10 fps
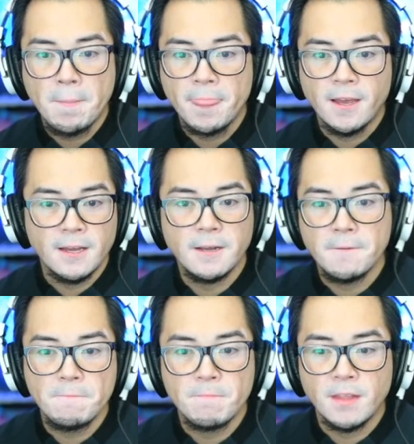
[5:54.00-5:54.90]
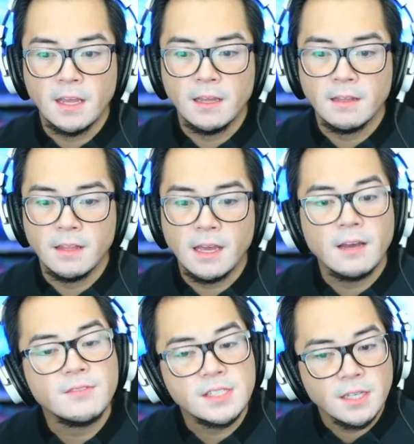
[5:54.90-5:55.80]
They
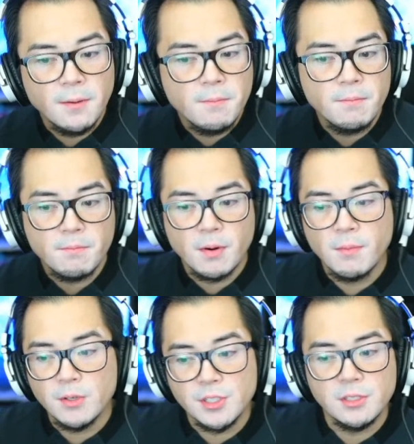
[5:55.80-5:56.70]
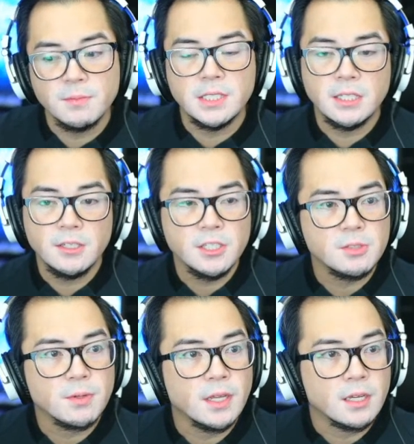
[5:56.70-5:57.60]
have some promotional materials
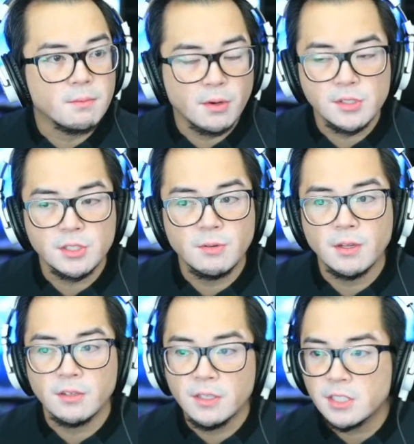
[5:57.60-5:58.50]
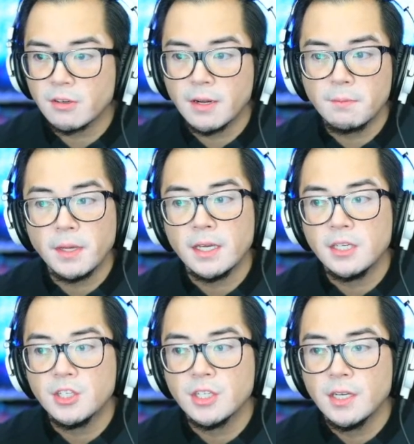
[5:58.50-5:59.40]
where they can post you on their Instagram page.